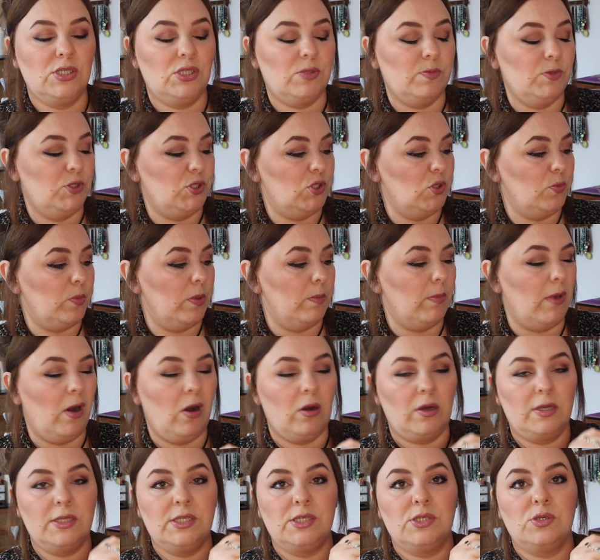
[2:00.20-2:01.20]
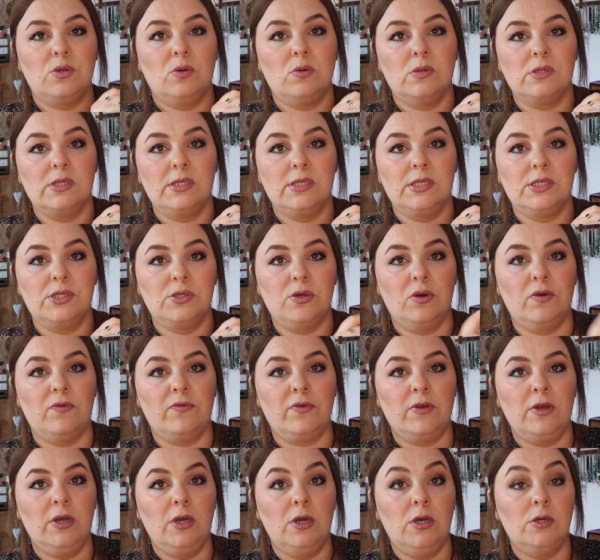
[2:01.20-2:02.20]
supermarket stores and stuff.
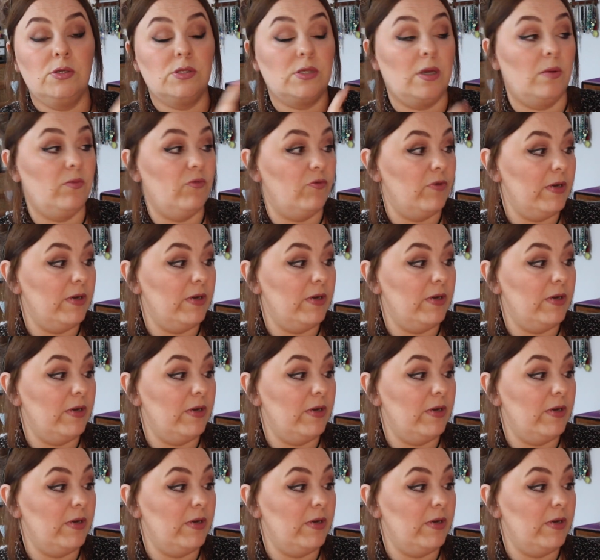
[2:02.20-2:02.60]
So I'm